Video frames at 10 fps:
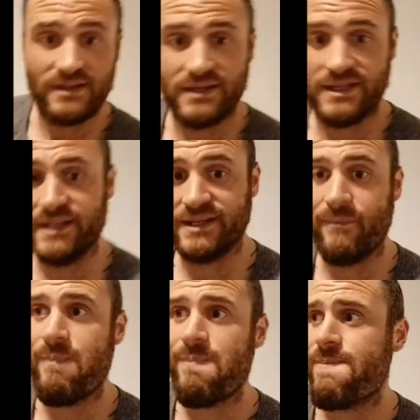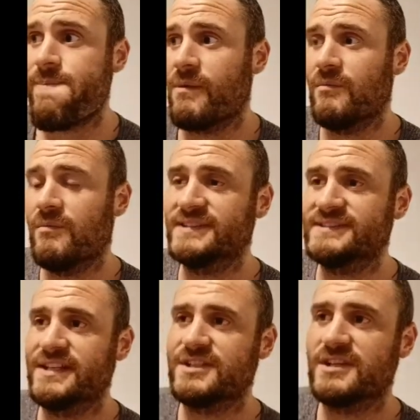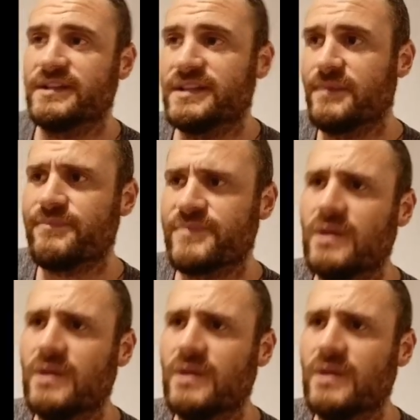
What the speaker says: Like, what's that you got there?